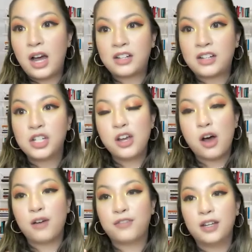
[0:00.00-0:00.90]
actually
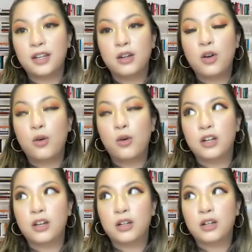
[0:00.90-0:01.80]
often
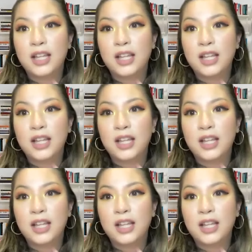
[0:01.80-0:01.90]
overlooked.